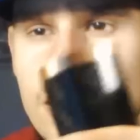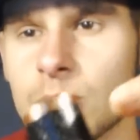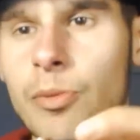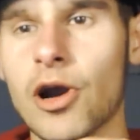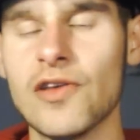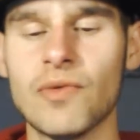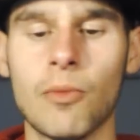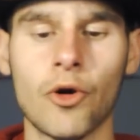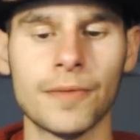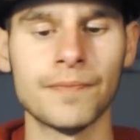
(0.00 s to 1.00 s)
this apart even
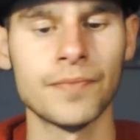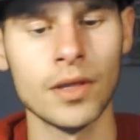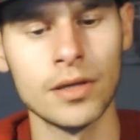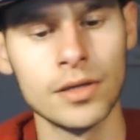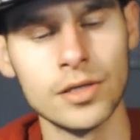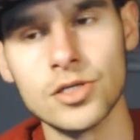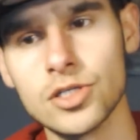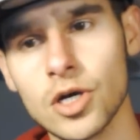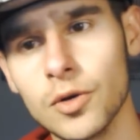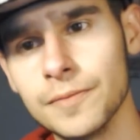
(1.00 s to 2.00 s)
more.
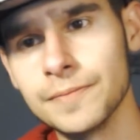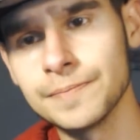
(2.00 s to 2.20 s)
So